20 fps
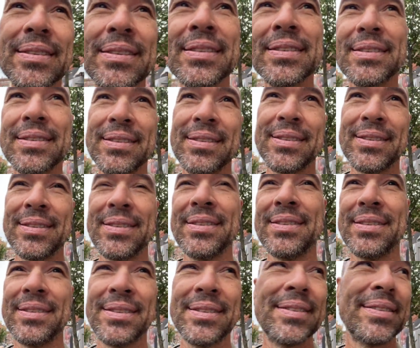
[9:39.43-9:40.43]

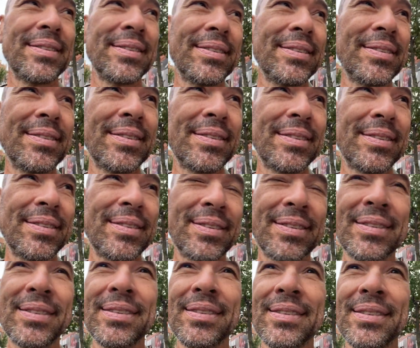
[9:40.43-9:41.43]

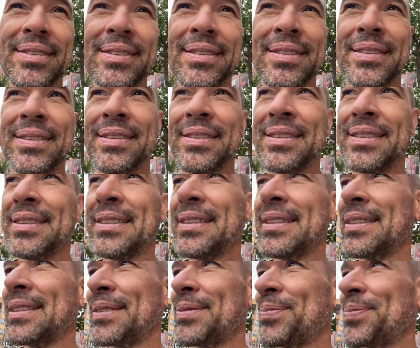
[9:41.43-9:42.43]

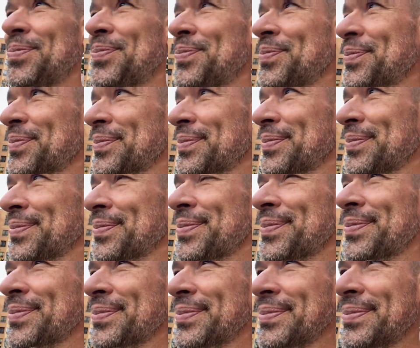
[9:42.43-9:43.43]

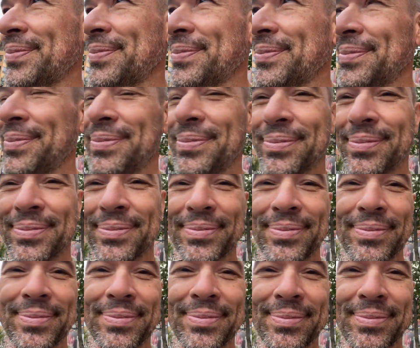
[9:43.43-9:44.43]

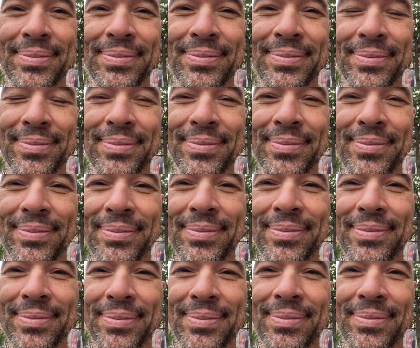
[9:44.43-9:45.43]

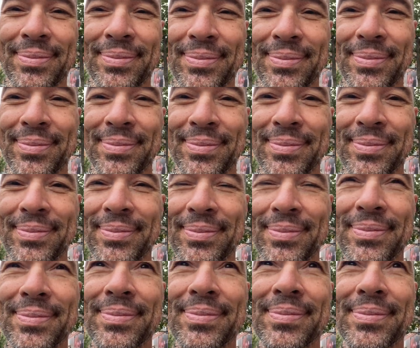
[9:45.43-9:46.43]

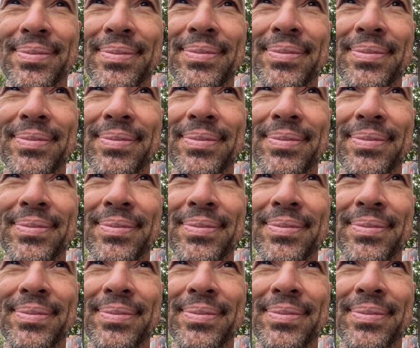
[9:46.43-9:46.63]
[no speech]